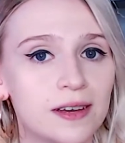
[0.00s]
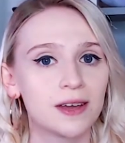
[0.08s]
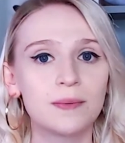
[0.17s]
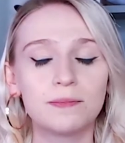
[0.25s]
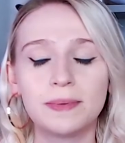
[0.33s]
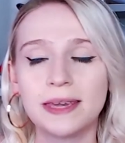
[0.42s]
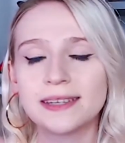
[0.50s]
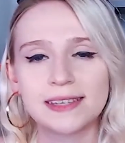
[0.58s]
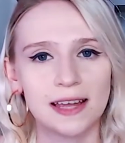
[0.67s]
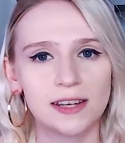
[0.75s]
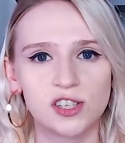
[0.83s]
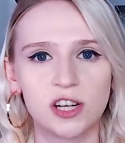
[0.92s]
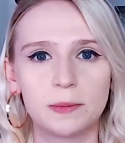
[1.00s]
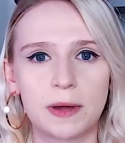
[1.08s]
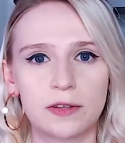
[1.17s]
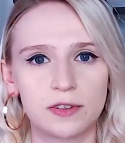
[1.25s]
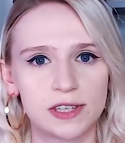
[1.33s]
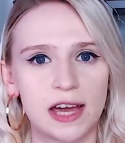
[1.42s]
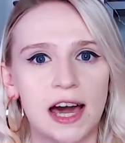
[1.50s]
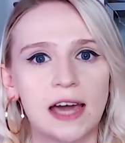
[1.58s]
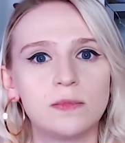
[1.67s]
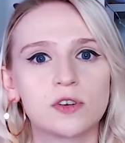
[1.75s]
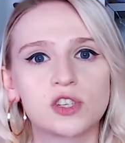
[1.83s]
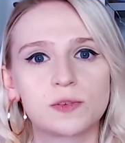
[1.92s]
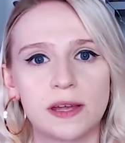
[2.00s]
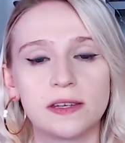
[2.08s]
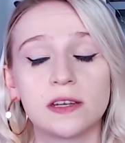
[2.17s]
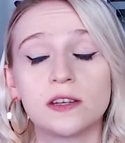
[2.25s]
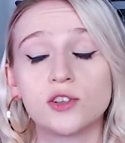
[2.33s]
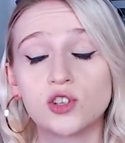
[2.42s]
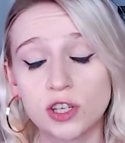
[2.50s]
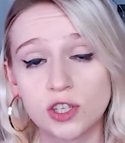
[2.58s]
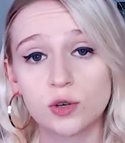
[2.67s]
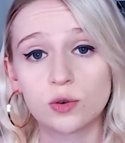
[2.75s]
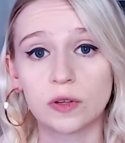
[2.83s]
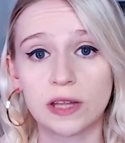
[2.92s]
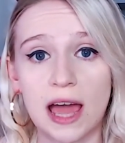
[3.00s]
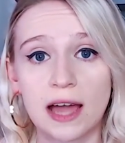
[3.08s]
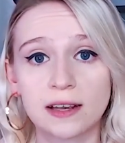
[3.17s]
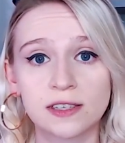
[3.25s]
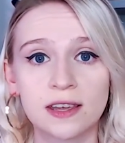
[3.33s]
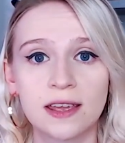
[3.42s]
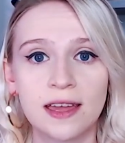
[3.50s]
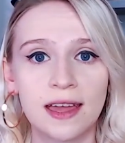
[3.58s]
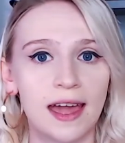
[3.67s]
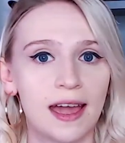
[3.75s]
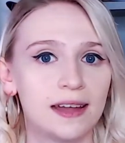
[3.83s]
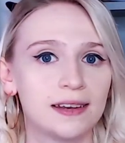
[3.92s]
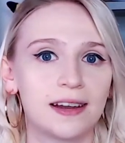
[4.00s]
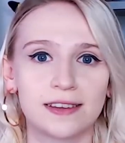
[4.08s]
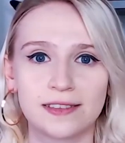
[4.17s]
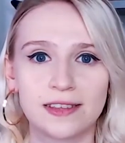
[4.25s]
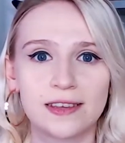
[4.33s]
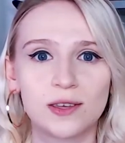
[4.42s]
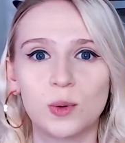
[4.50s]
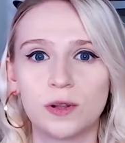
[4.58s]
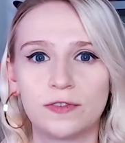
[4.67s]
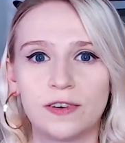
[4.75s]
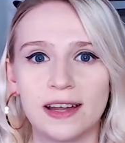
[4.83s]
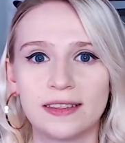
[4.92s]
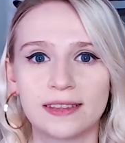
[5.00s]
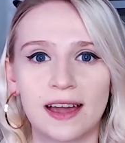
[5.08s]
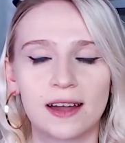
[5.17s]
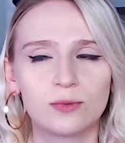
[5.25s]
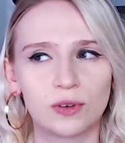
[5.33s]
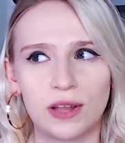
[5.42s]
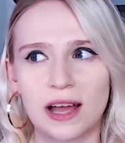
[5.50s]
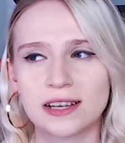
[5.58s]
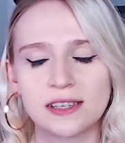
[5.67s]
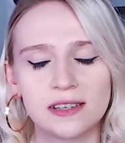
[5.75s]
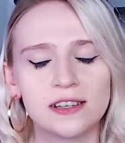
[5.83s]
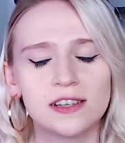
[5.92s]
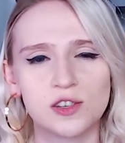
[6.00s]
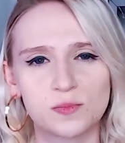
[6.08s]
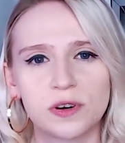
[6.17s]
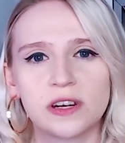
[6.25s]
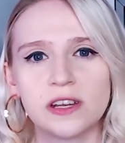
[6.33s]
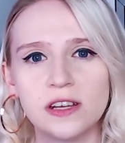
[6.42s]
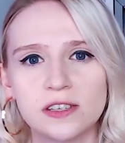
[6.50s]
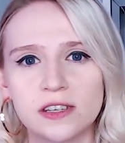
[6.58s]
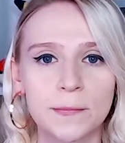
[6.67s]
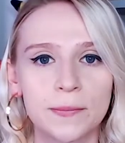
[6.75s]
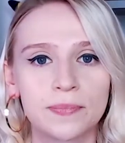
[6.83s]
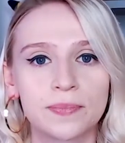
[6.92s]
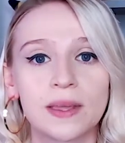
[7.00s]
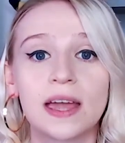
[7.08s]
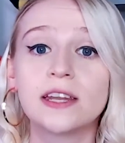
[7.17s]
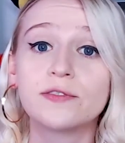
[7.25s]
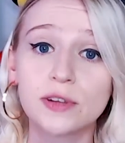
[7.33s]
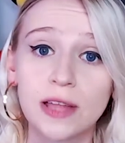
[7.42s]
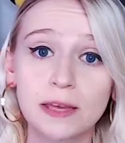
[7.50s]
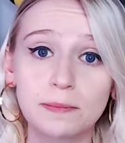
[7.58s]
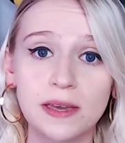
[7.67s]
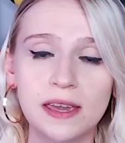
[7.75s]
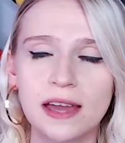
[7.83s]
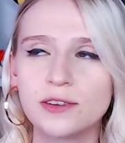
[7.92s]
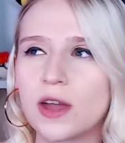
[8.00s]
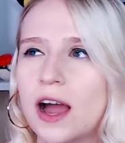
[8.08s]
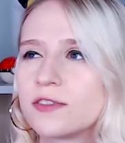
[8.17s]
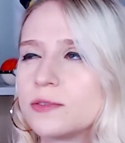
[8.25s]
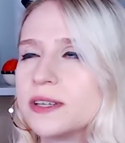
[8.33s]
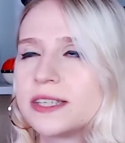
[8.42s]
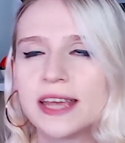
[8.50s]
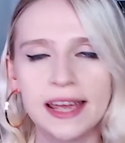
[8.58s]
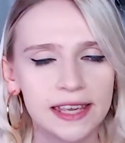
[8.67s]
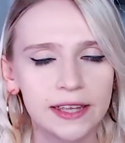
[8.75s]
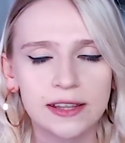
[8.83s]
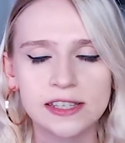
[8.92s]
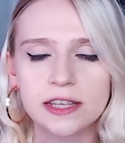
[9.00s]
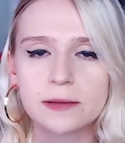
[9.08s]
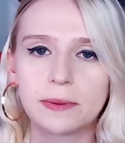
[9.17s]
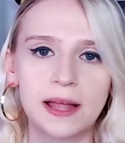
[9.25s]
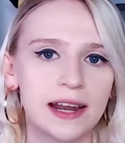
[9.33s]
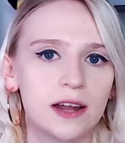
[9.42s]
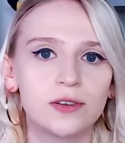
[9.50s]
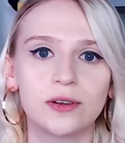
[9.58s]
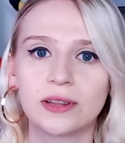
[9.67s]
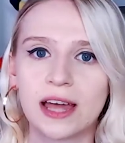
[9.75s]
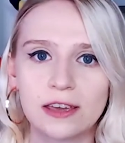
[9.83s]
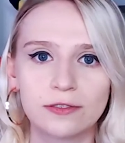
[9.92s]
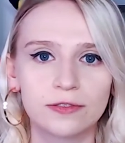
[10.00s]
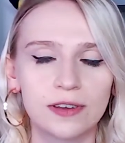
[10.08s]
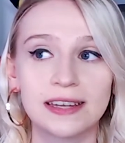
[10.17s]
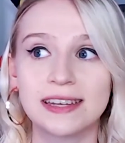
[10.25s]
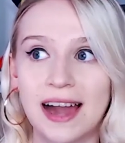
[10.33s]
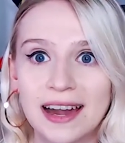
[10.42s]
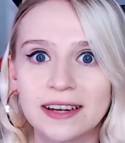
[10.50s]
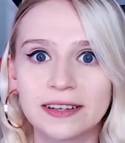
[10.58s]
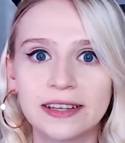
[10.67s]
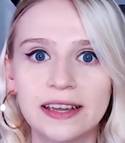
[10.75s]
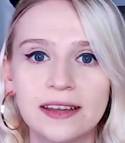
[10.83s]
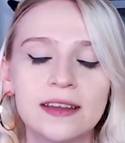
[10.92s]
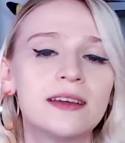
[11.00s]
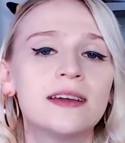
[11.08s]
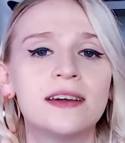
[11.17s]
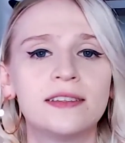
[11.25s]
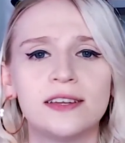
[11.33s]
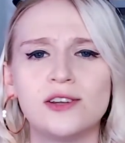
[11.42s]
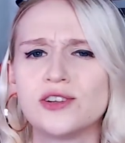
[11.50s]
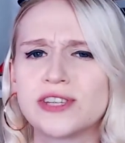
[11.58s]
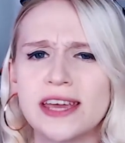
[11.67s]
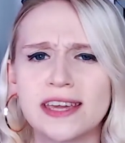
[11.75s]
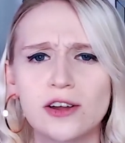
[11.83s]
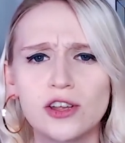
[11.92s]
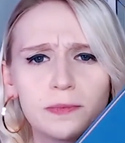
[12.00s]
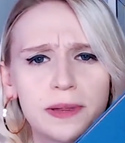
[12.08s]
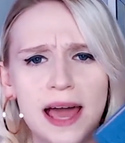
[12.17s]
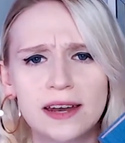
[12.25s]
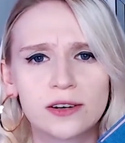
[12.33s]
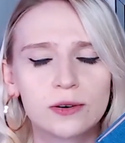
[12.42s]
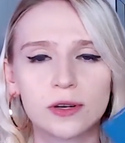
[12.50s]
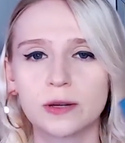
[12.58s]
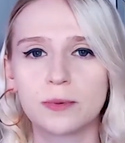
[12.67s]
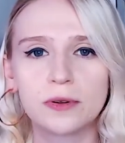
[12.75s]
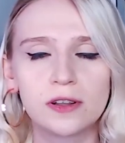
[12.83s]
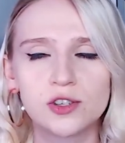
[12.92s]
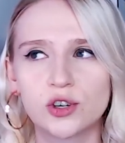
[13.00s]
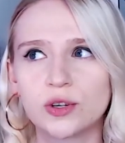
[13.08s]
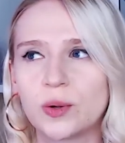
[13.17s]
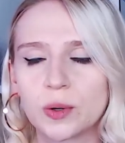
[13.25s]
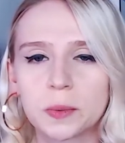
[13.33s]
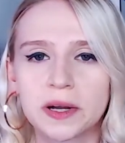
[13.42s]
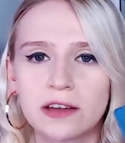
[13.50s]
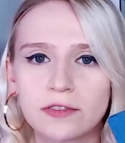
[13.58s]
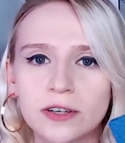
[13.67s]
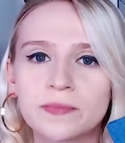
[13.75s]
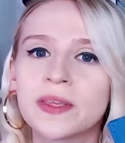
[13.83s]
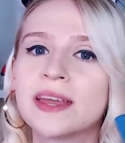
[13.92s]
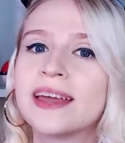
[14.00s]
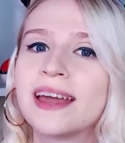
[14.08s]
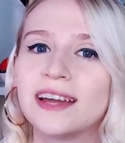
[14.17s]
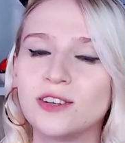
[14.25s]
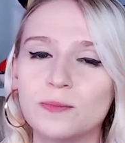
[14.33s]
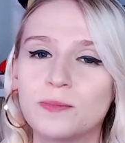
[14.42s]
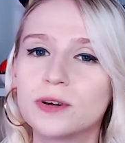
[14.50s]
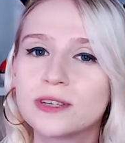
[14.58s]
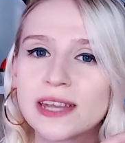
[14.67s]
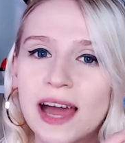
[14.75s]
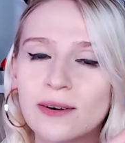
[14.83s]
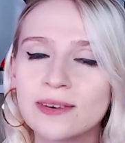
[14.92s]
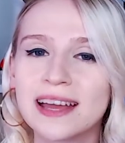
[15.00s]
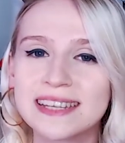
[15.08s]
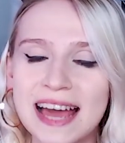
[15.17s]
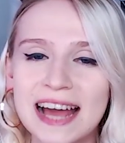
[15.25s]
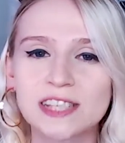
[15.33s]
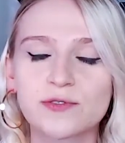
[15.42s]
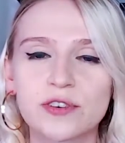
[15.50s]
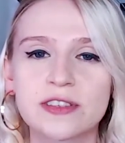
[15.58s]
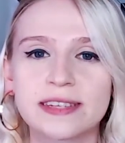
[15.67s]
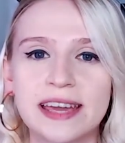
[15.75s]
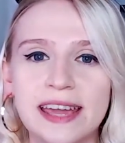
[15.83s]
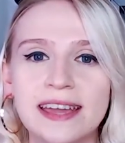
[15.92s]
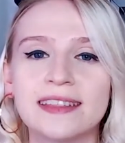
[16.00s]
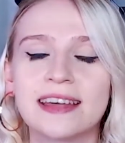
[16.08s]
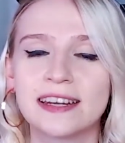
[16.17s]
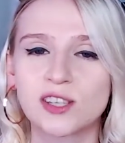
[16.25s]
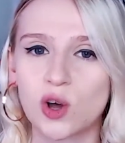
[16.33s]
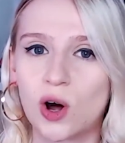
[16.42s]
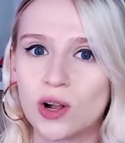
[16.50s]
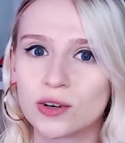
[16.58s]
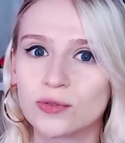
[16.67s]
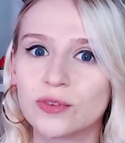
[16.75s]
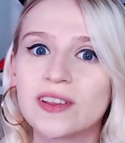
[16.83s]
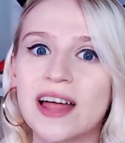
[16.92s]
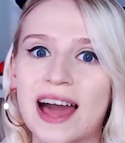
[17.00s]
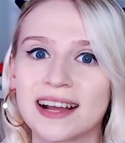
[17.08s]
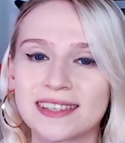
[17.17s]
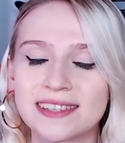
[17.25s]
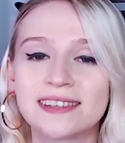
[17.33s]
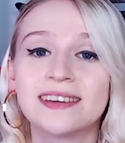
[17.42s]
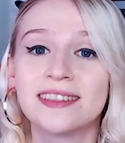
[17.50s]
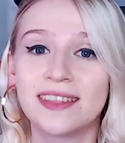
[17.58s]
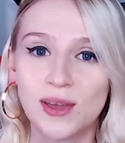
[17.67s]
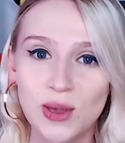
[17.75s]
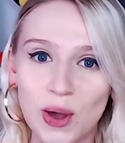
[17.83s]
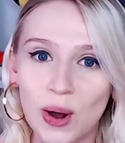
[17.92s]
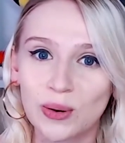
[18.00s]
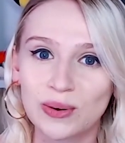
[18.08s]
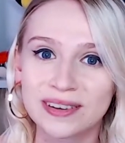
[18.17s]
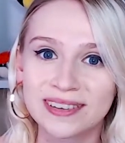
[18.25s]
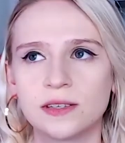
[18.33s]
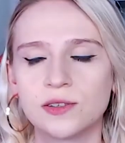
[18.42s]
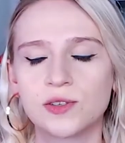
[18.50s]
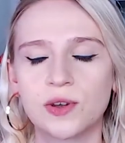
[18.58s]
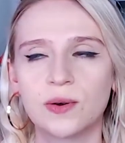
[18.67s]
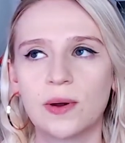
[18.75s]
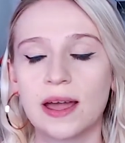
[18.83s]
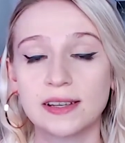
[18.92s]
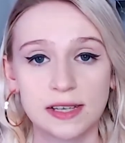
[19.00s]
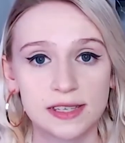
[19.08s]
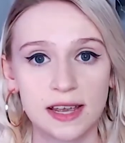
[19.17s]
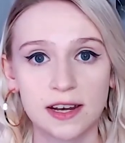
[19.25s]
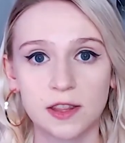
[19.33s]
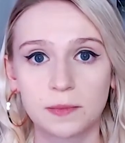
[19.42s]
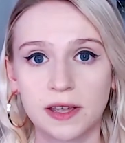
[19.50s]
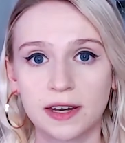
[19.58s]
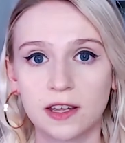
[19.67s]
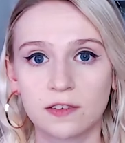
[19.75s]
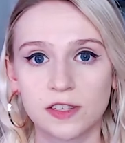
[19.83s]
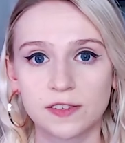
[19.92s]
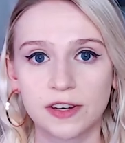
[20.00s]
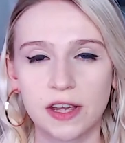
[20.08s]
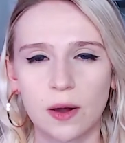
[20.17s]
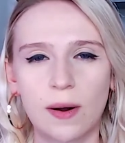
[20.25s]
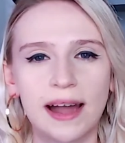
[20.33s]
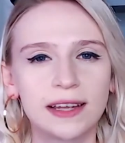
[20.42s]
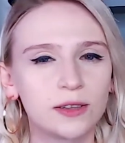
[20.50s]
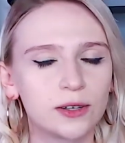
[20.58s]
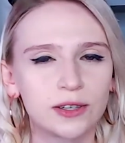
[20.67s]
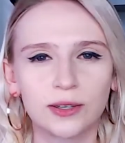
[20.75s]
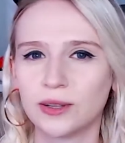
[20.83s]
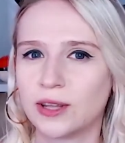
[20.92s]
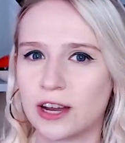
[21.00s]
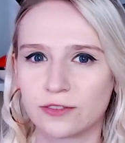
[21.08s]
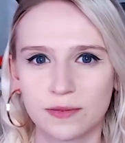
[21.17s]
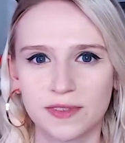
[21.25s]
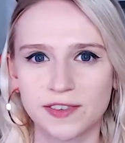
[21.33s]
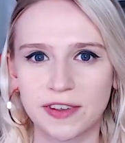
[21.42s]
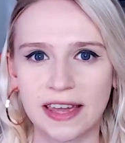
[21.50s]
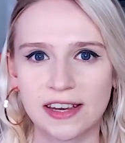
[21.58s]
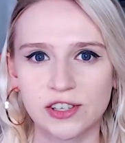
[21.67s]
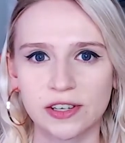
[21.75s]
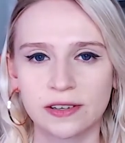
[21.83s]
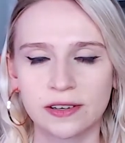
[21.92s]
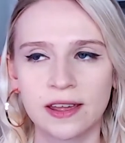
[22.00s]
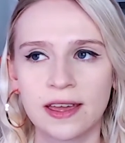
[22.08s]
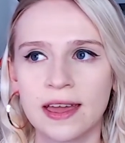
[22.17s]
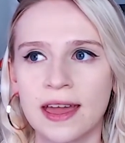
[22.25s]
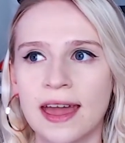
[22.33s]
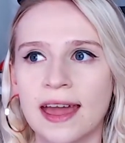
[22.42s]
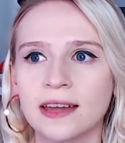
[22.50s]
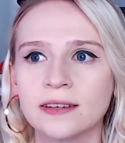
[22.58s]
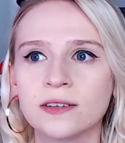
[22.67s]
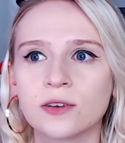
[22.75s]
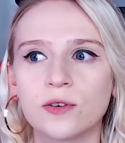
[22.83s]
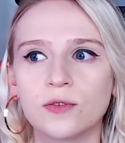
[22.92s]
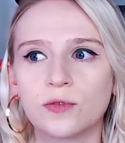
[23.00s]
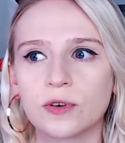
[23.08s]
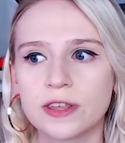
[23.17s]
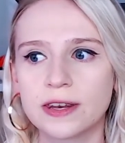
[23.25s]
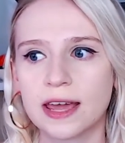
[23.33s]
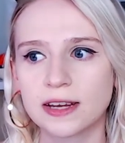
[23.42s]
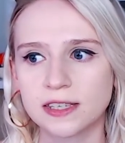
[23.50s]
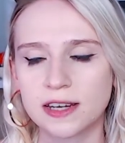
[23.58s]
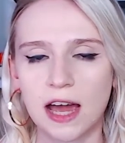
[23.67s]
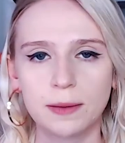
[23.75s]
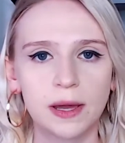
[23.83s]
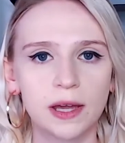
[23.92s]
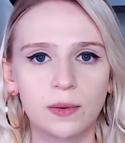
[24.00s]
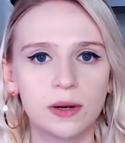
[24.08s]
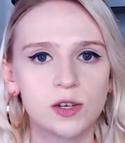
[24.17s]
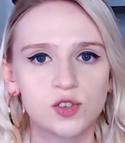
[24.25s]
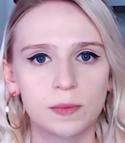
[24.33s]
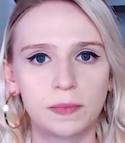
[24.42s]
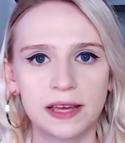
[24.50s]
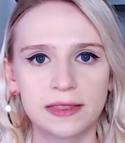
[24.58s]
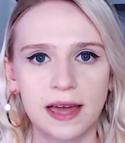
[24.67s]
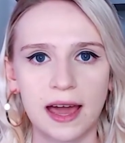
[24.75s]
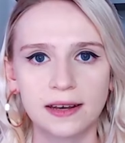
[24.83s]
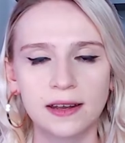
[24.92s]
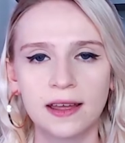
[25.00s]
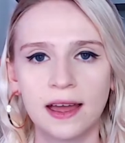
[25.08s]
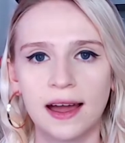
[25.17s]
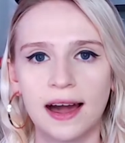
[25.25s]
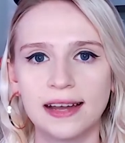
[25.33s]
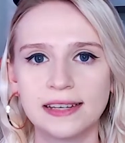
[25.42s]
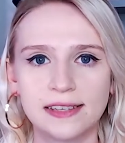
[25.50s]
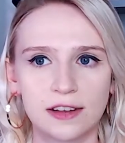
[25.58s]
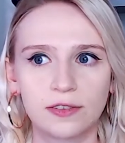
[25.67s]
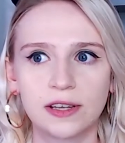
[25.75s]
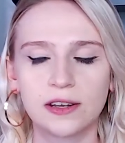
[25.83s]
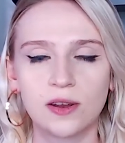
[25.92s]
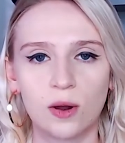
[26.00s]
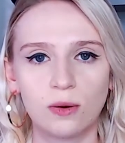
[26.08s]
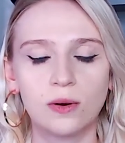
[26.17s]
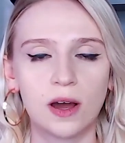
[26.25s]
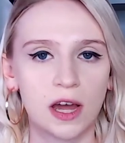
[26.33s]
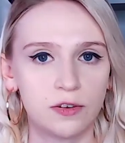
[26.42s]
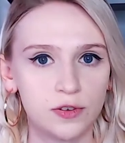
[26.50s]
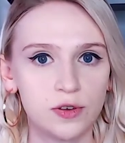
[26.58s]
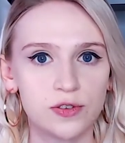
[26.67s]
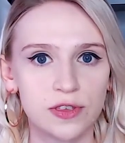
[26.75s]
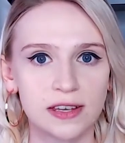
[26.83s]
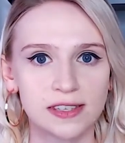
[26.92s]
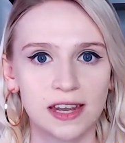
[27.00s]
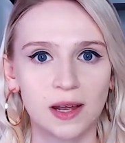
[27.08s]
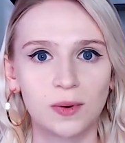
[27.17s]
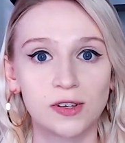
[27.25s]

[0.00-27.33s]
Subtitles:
Be intentional about the time you're spending just to relax, and I think you will find that relaxing is pretty easy. And if you're like me and you have to meticulously plan out your life entirely, then you take out your planner or your bullet journal or whatever, and you put down a task for the day that is called relax. There you go. So as I said at the beginning of this video, I learned a lot from this vacation. And for the next time I go on a trip like that, I definitely know a few things that I want to do